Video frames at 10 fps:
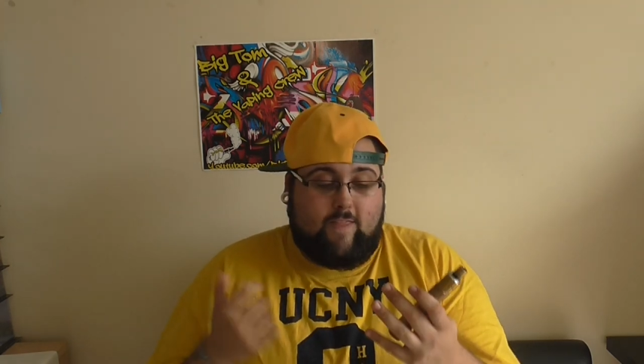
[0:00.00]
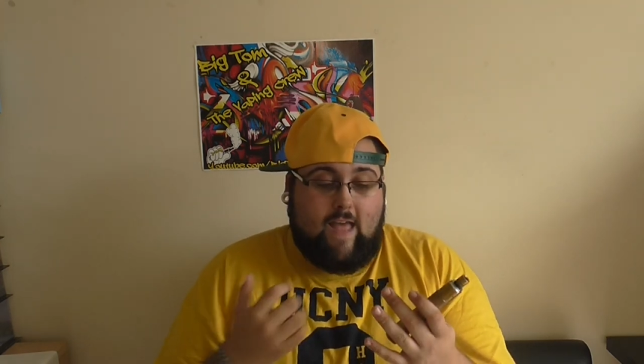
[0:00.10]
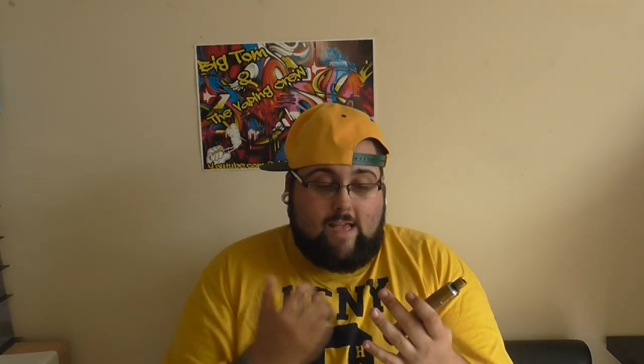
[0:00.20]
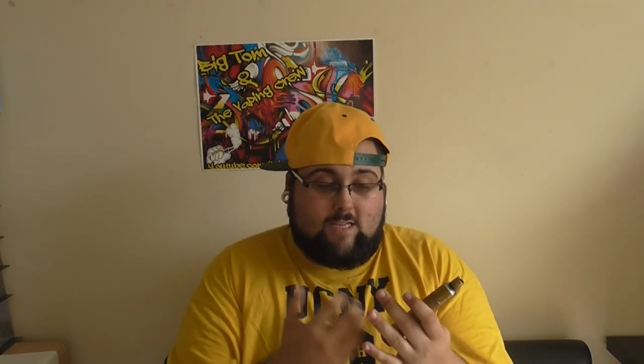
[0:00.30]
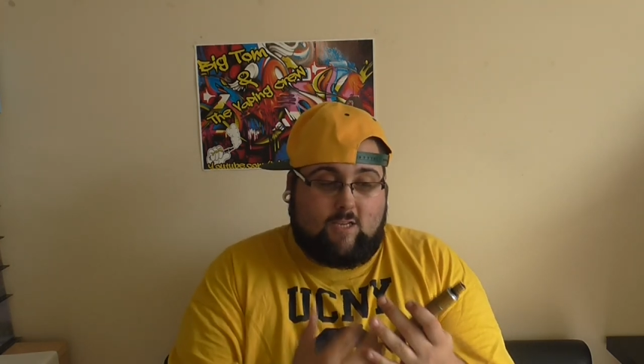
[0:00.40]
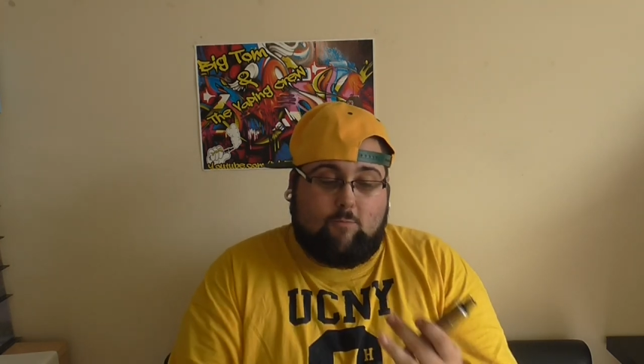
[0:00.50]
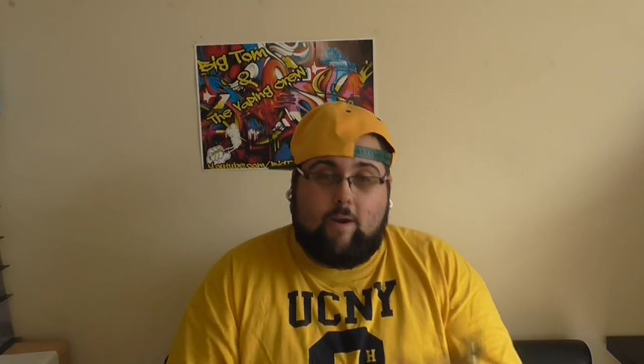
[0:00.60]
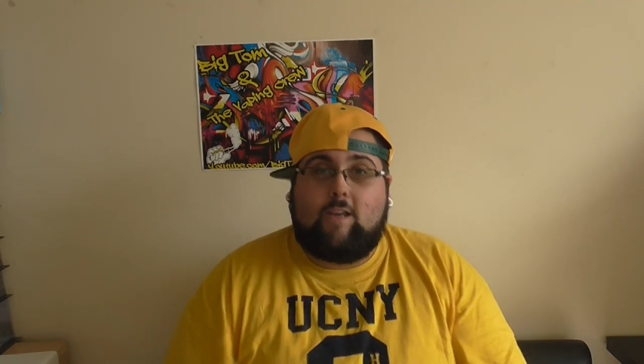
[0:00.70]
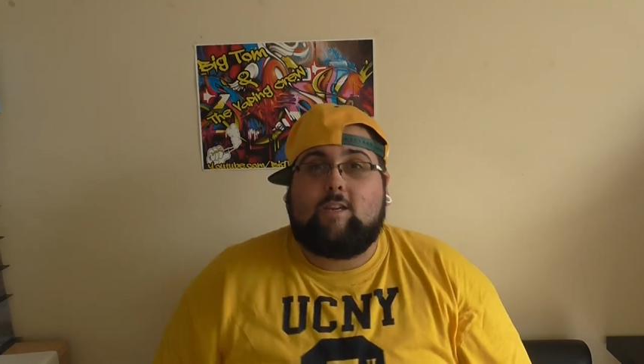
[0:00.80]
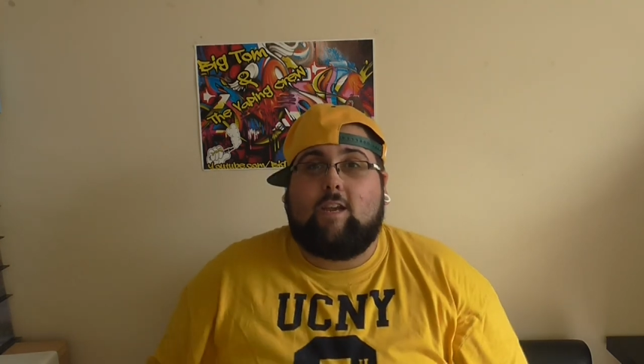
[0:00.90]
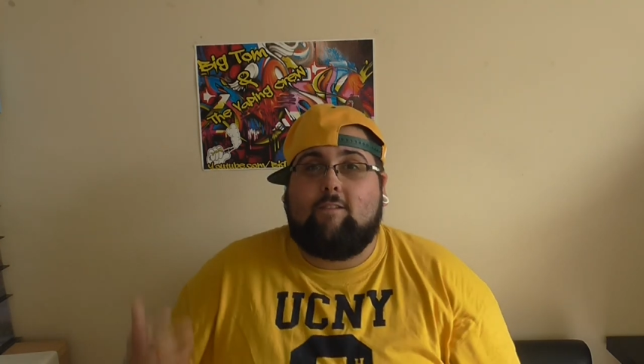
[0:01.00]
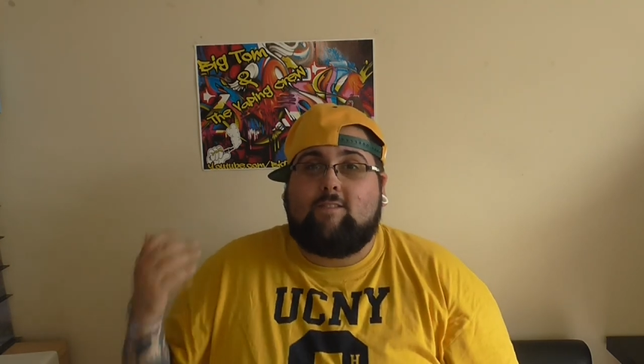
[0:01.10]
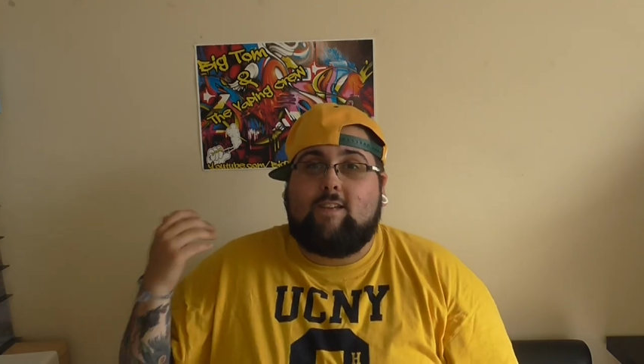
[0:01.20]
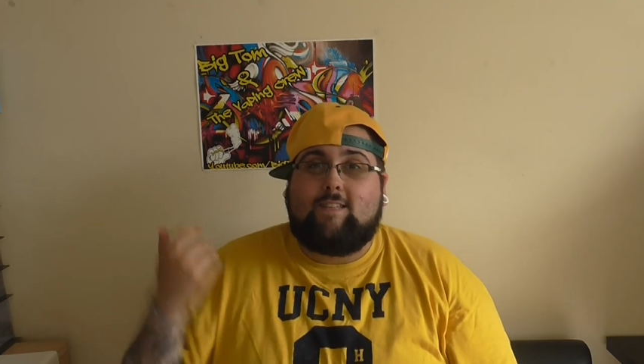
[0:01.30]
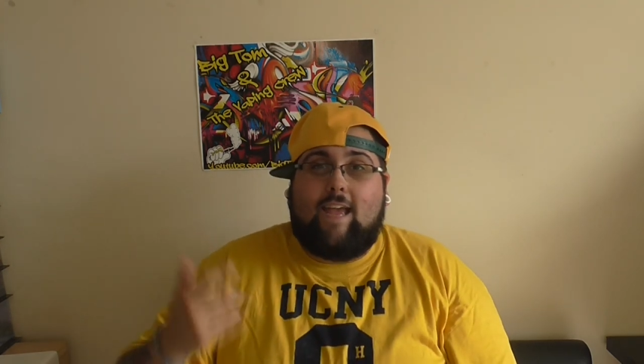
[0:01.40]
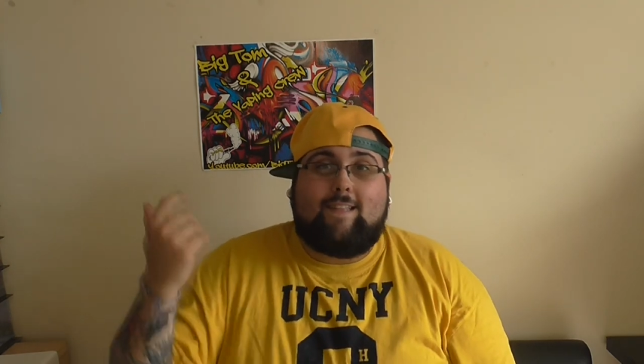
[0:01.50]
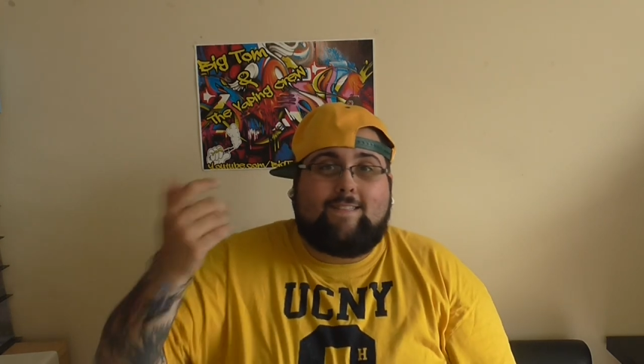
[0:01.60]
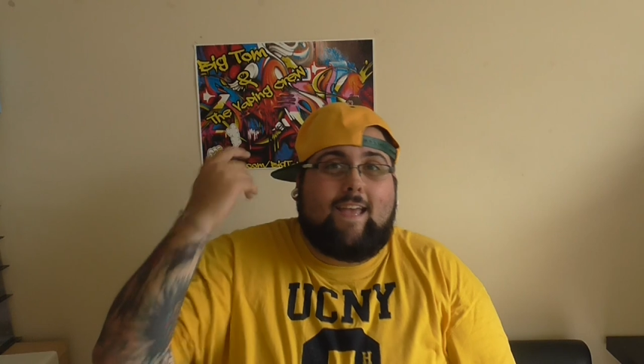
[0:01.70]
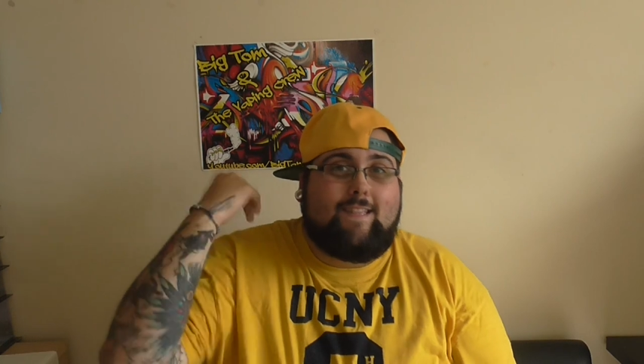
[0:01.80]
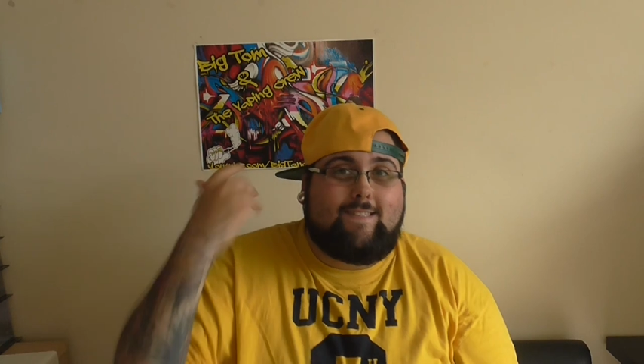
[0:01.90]
that switch gives it 10,
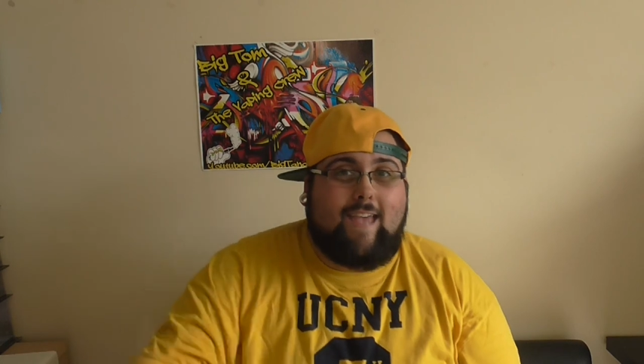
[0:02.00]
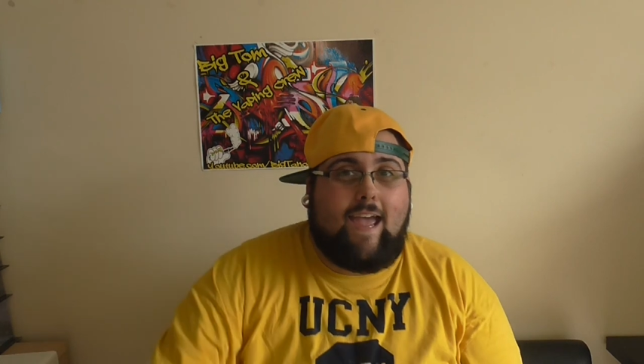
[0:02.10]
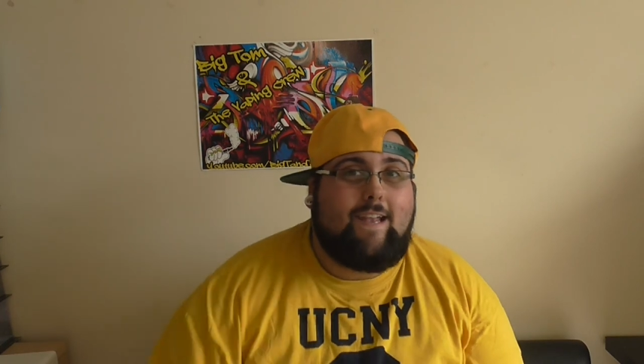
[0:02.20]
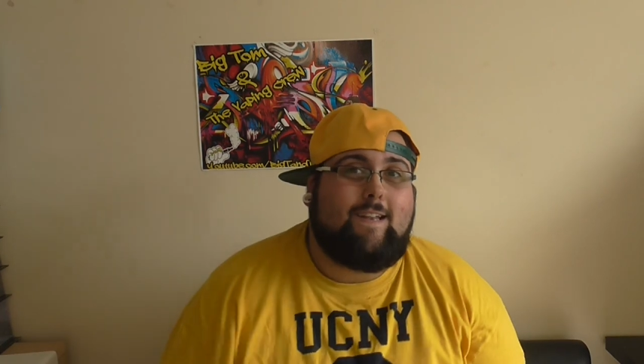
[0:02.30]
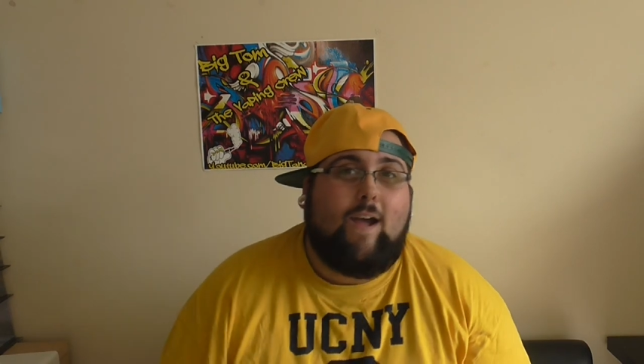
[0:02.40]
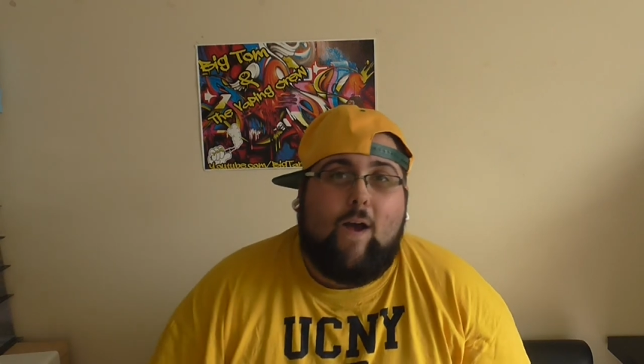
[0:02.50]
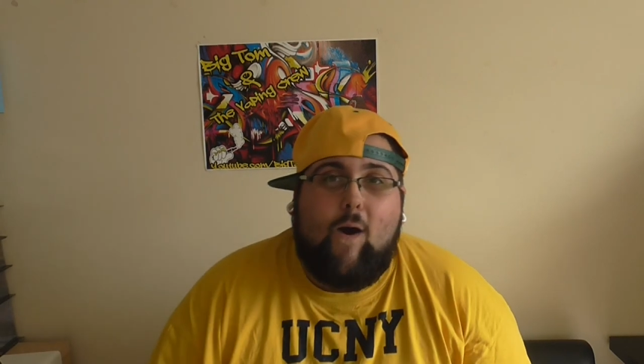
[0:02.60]
10, 10